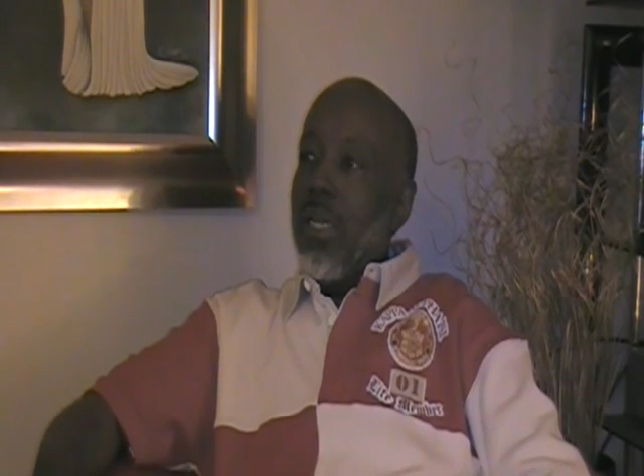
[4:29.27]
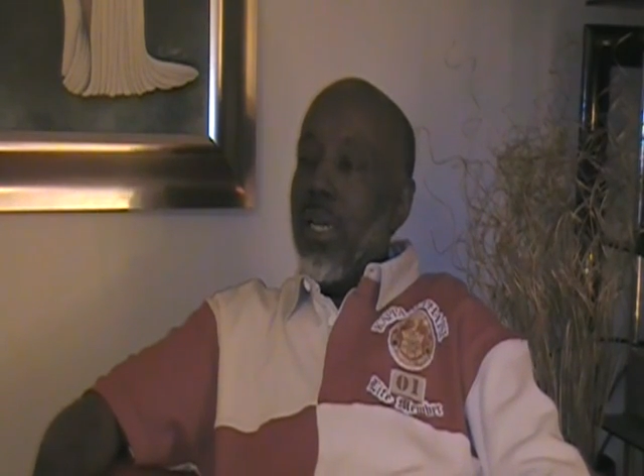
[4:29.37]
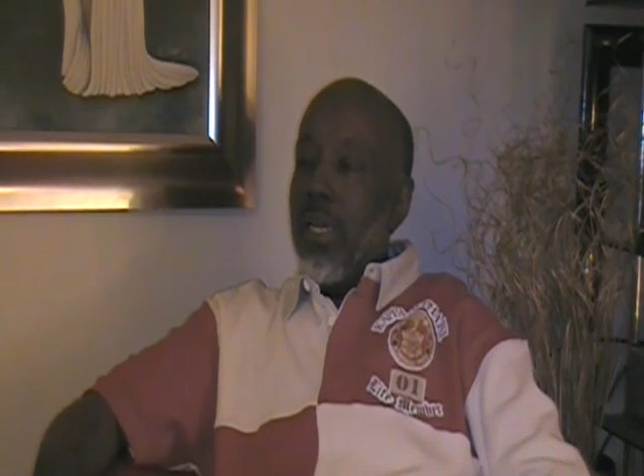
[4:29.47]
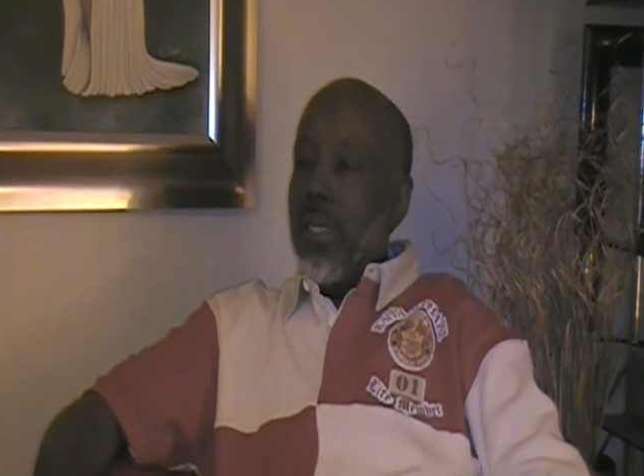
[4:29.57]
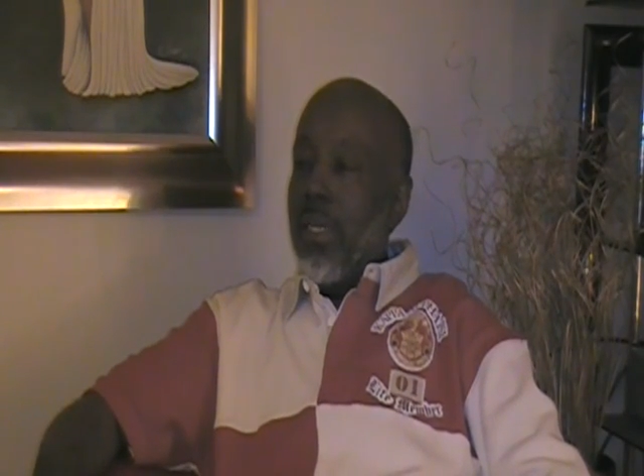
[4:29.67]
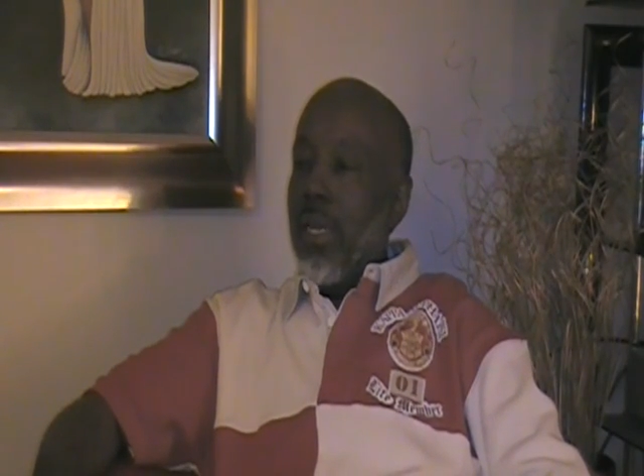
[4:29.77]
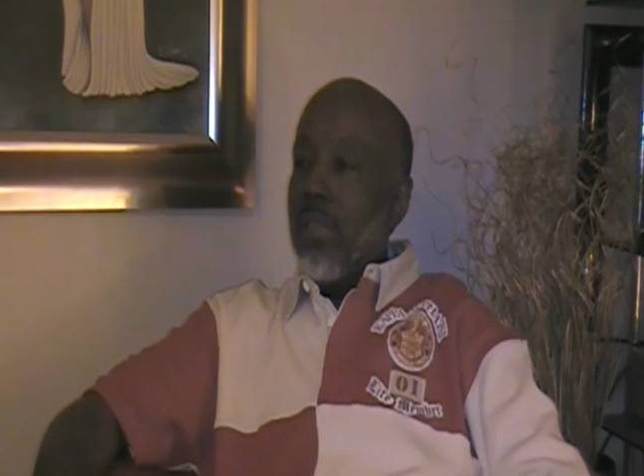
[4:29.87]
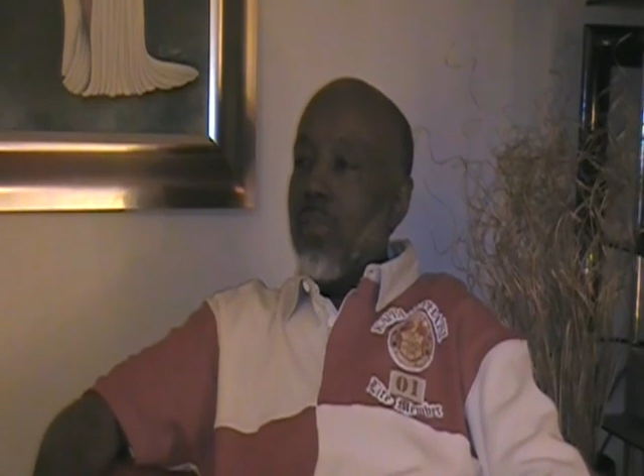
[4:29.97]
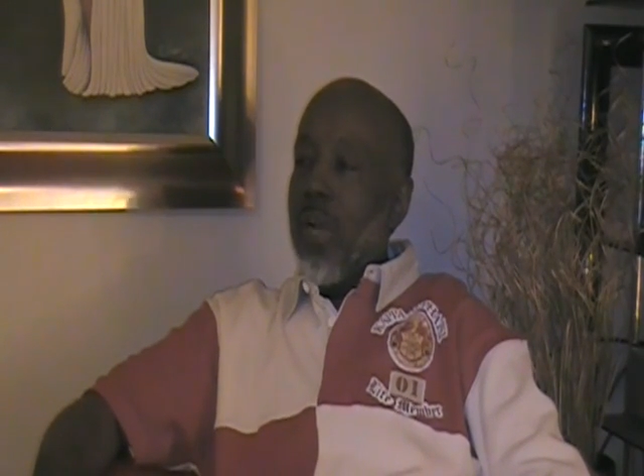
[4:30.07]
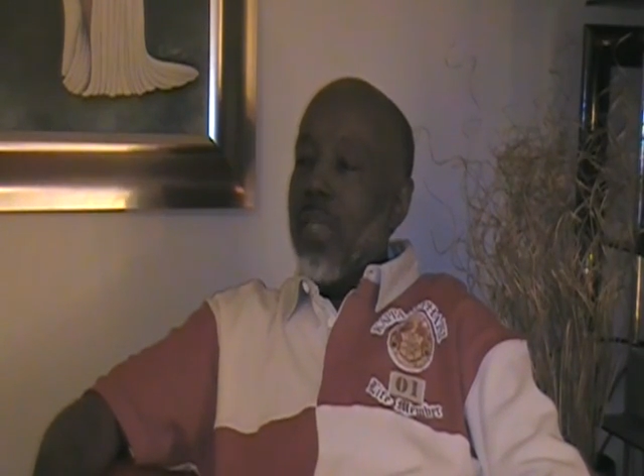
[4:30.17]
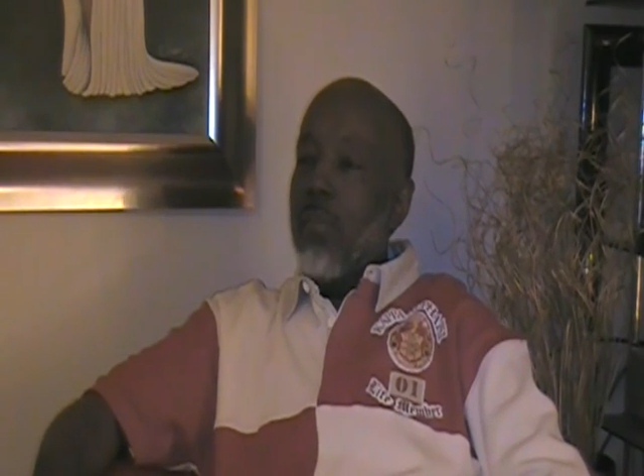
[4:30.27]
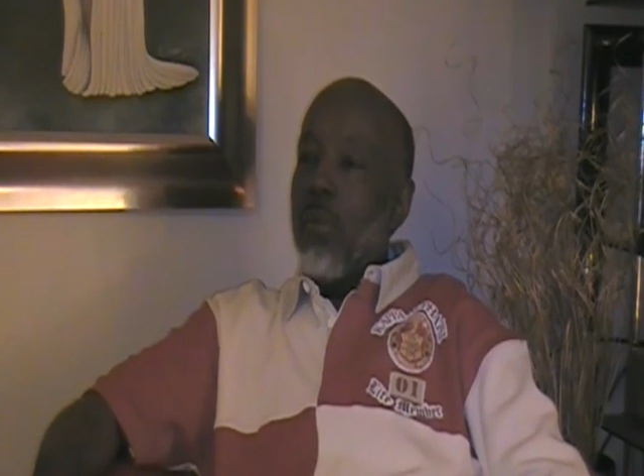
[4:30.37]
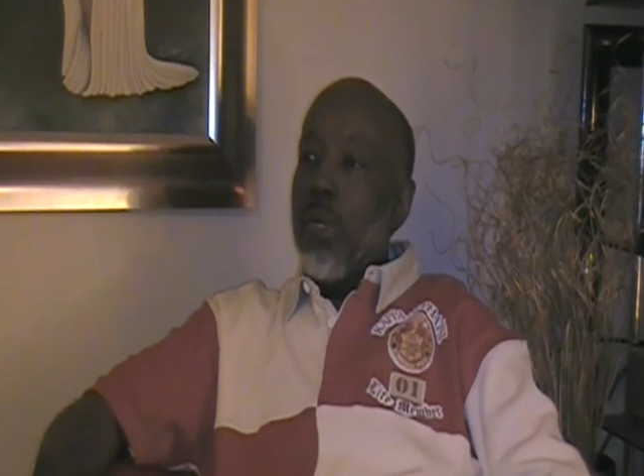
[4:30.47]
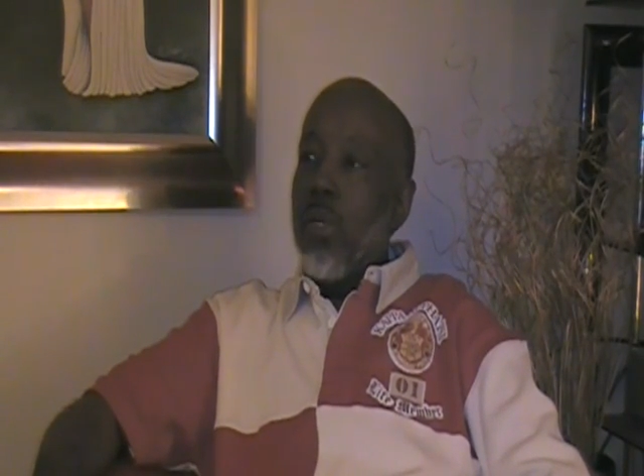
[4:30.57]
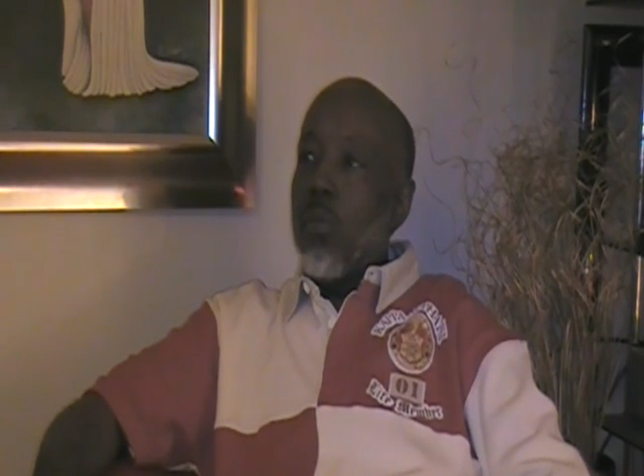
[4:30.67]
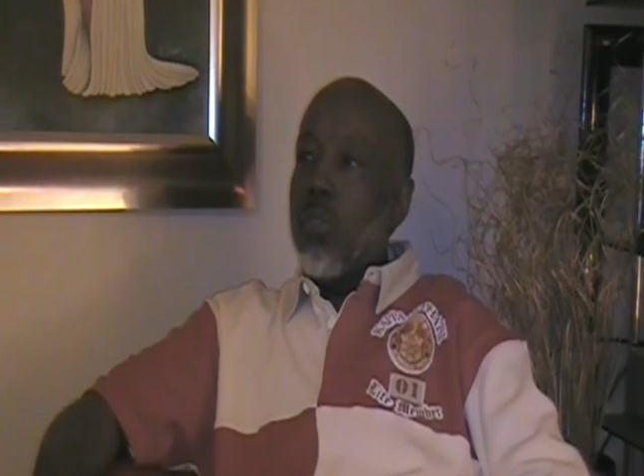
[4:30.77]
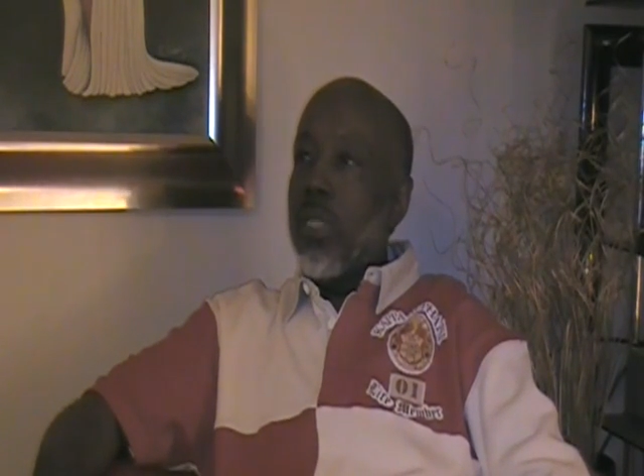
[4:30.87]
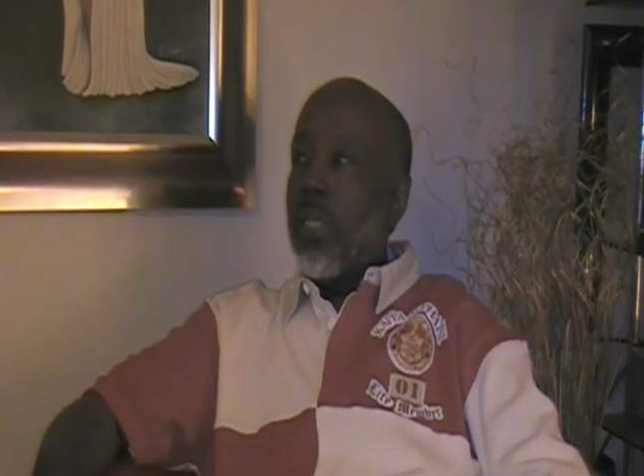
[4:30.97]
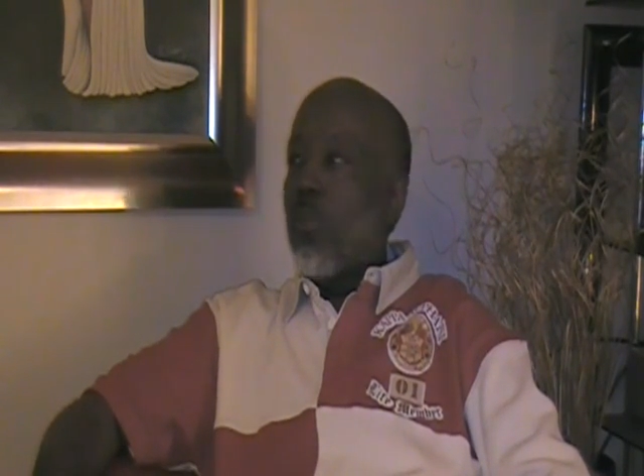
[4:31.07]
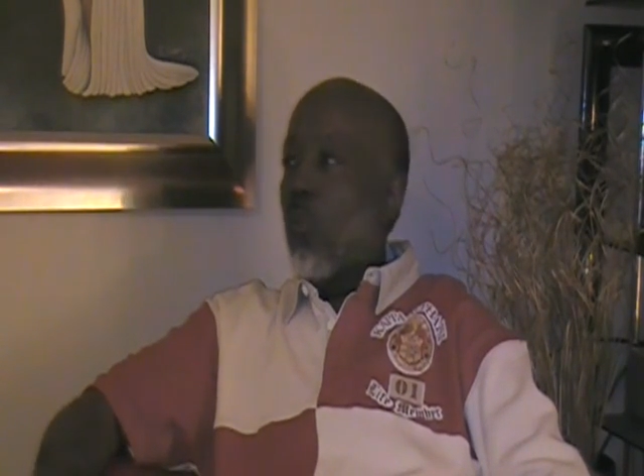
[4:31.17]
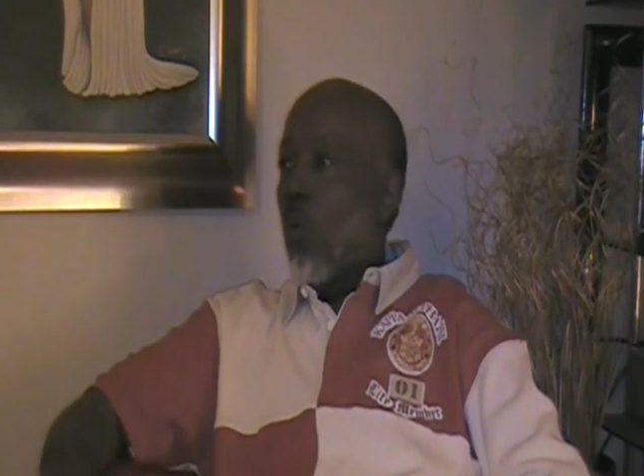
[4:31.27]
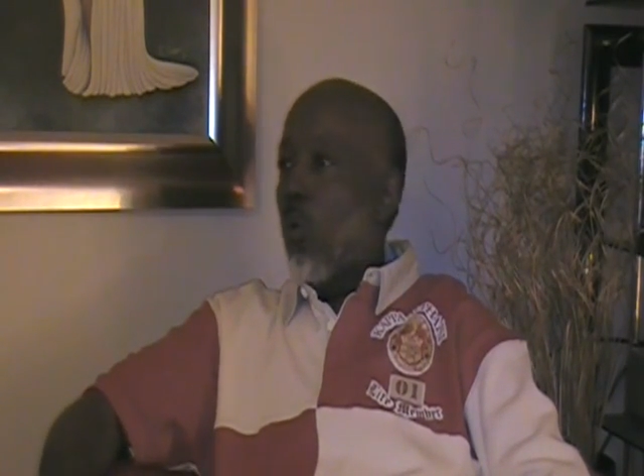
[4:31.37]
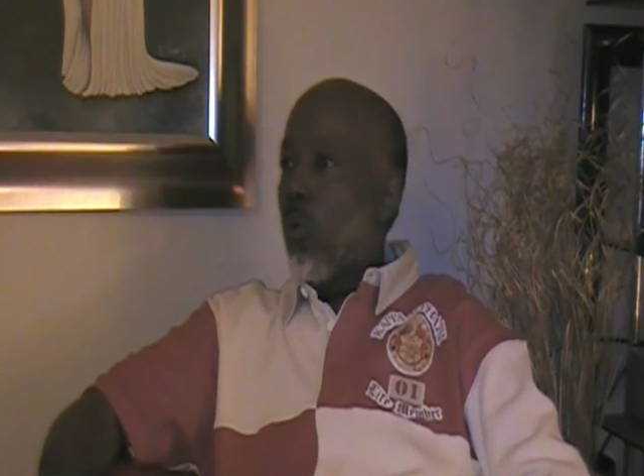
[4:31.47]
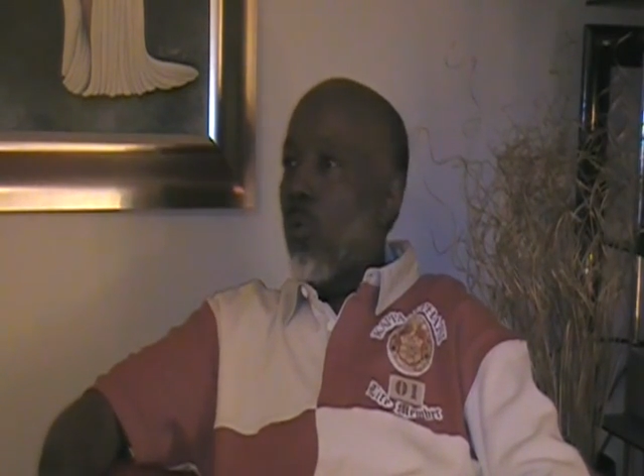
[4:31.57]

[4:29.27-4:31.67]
And I tried to bring those things forward